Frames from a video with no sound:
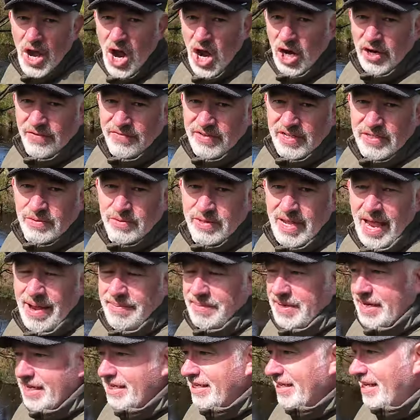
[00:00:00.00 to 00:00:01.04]
All of this was
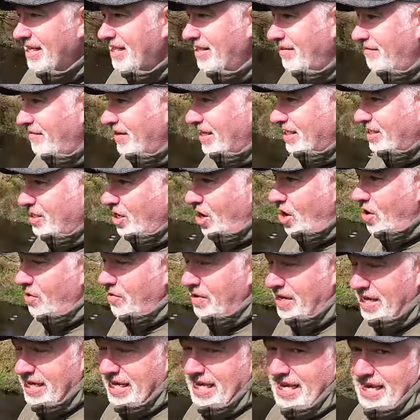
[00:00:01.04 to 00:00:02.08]
happening in the
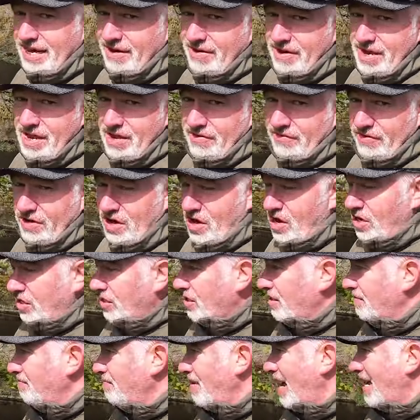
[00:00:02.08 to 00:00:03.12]
Victorian era, of
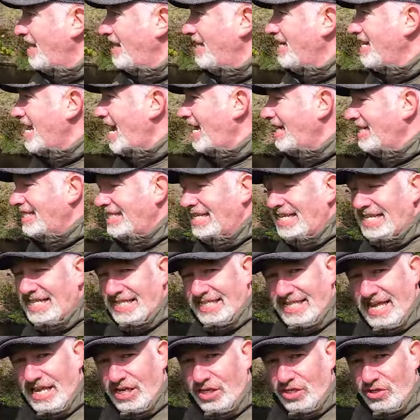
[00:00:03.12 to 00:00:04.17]
course. By the
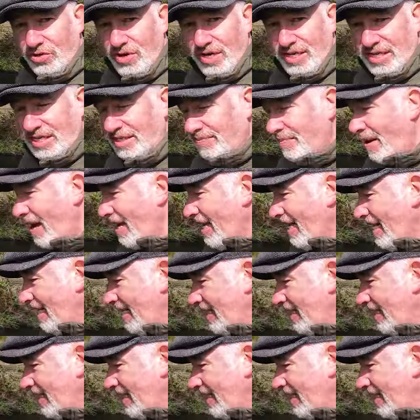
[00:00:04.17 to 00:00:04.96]
19th century, despite